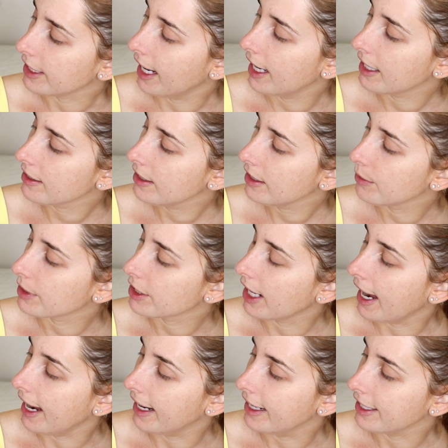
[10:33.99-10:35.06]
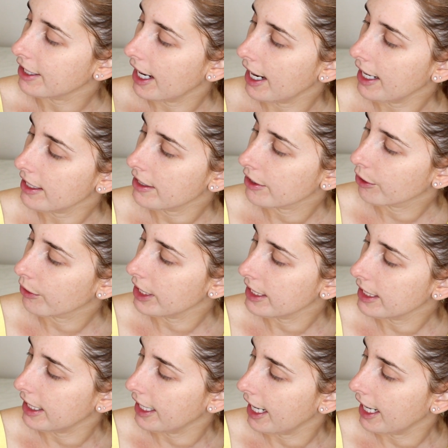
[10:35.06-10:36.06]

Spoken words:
acids, which are AHA, green tea,